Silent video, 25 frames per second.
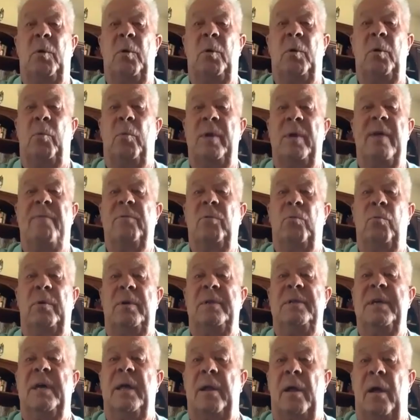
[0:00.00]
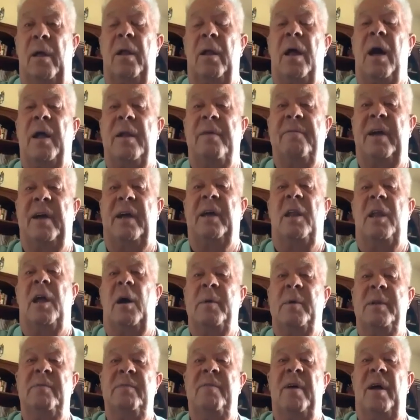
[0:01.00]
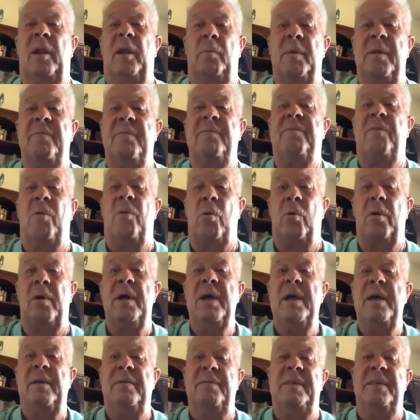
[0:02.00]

never did a lot of economic development for